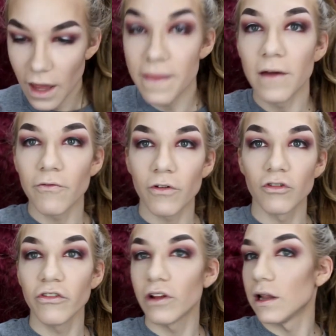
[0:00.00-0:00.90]
And then for
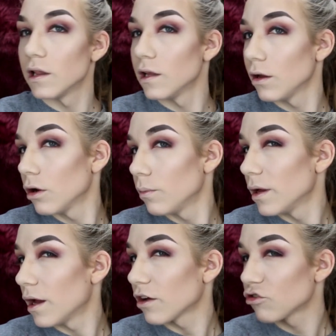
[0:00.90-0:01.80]
just a little
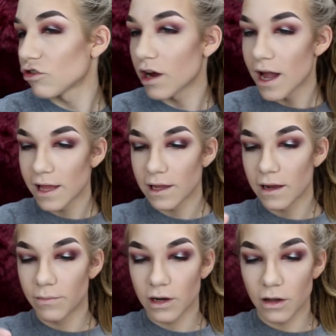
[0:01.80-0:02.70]
bit extra
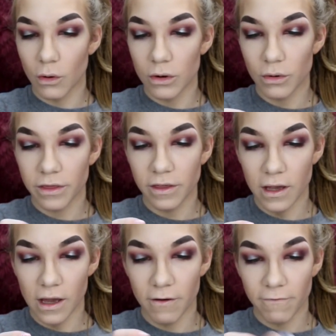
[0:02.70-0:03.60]
highlight, I'm gonna go in with
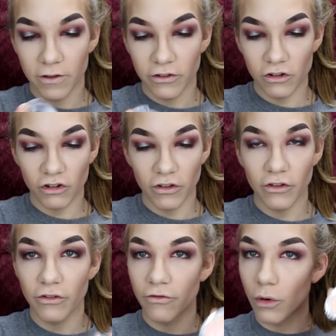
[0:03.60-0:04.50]
the
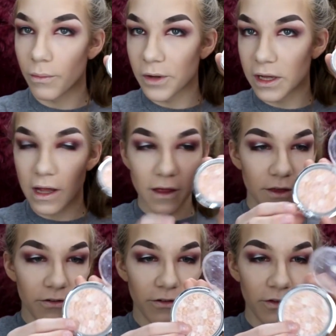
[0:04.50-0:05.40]
Physicians Formula.
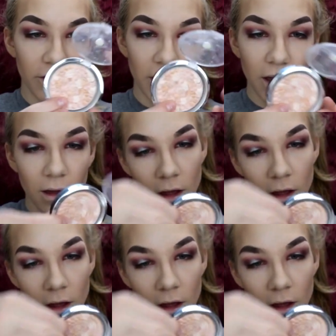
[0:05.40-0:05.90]
This is the